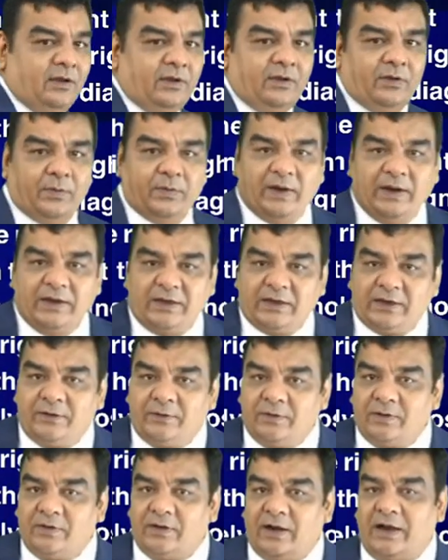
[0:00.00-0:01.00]
right,
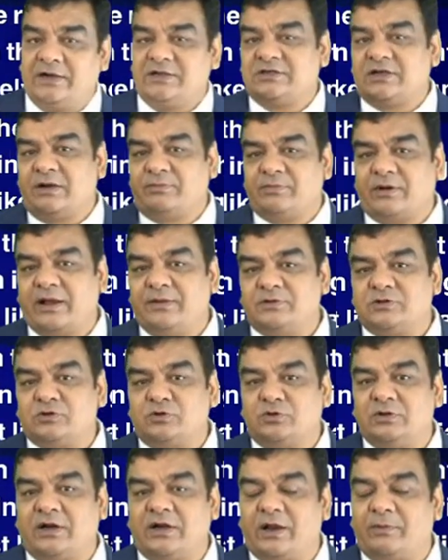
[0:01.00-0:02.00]
and sometimes to
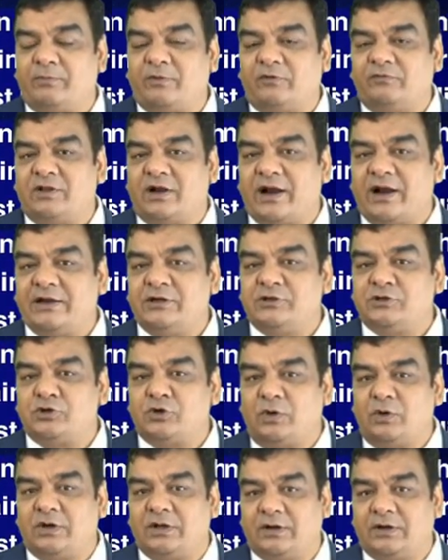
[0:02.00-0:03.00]
the tip of the right
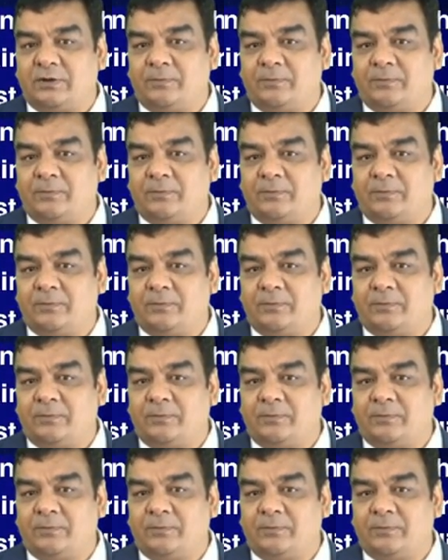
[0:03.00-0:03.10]
shoulder.